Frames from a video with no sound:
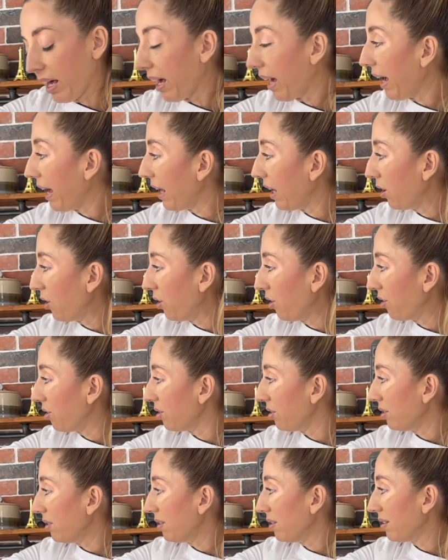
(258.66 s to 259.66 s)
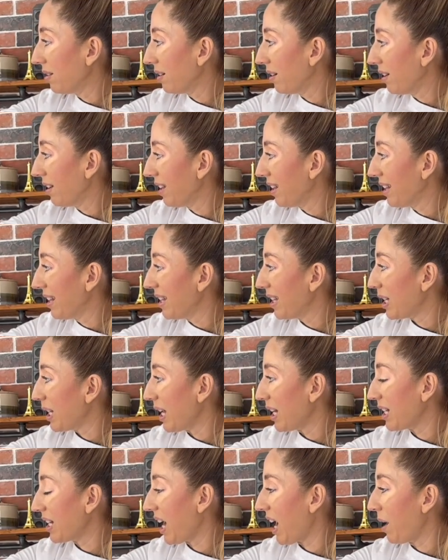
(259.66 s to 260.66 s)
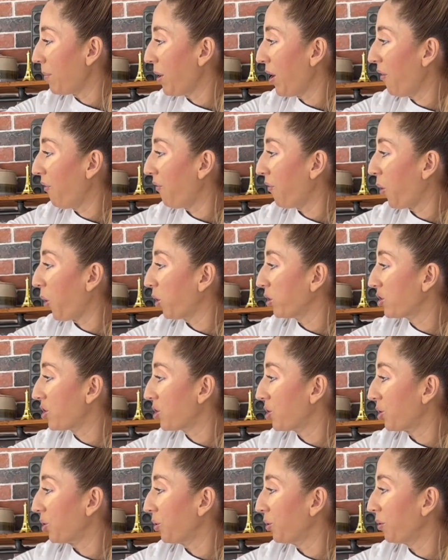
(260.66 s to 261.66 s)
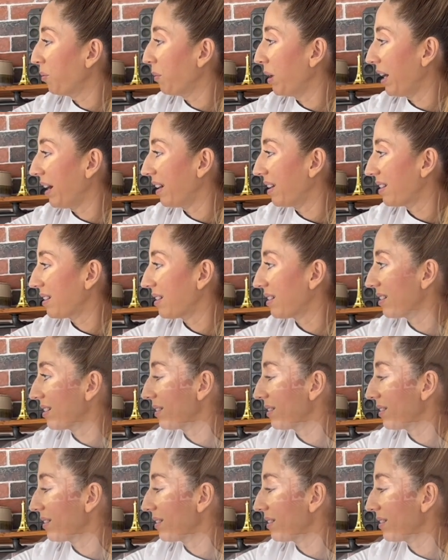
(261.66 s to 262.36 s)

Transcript: Hey Google, set timer for 2 minutes.